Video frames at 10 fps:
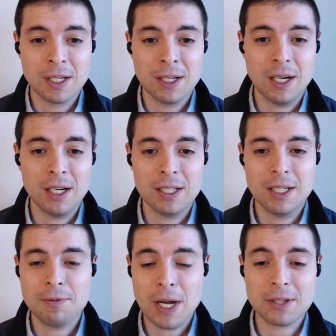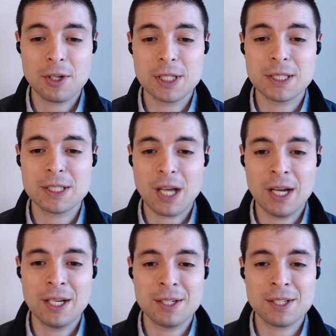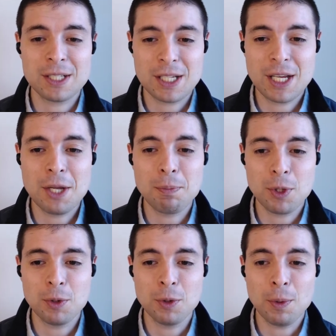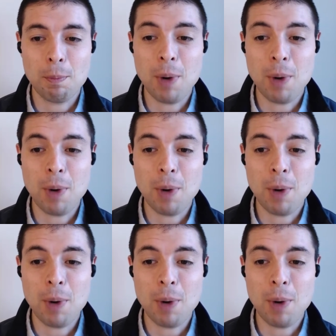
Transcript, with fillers: Uh, in fact, they're designed to keep you